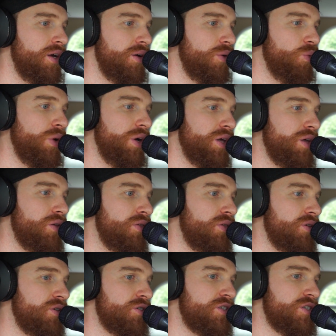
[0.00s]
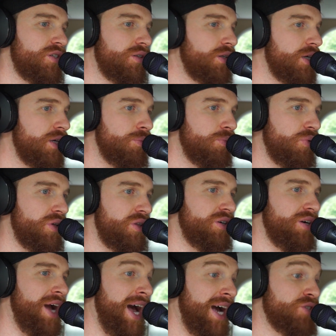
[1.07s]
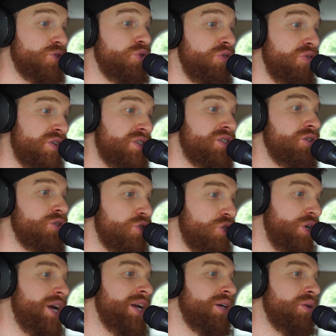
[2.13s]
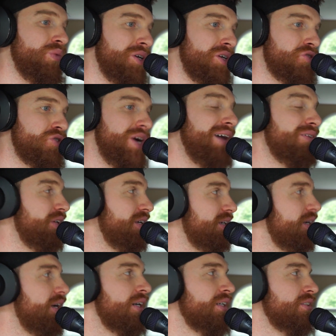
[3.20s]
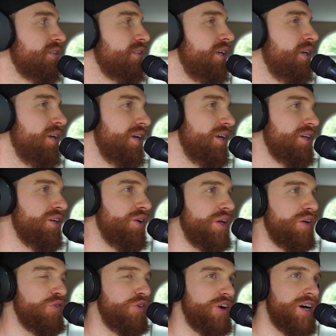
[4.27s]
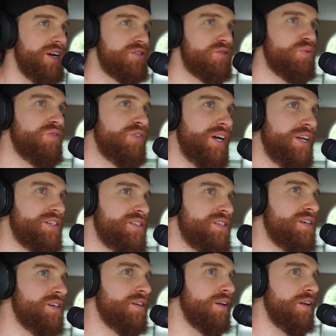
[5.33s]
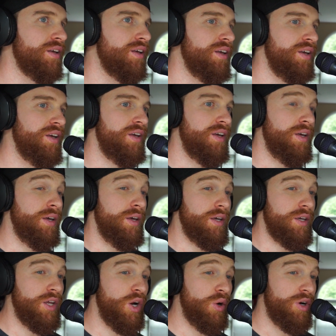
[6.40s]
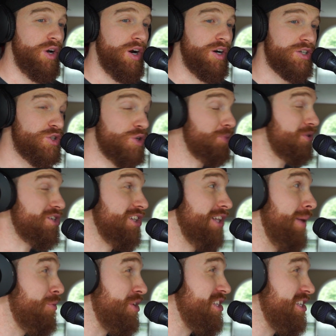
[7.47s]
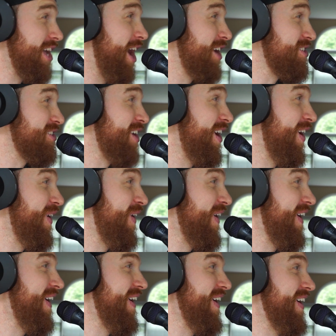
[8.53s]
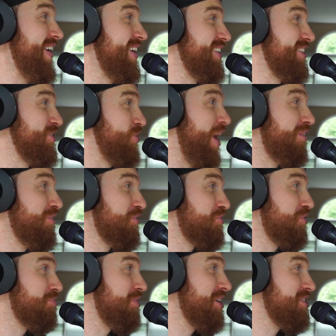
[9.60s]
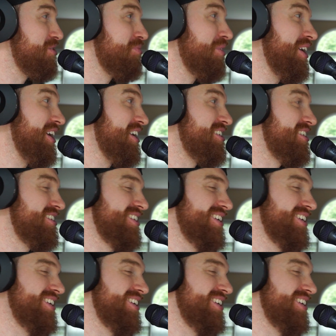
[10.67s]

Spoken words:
with your sleep, with your actual physical training when you're traveling. Because, you know, like for us, we've kind of seen, you know, in our super celebrity status now, traveling from place to place.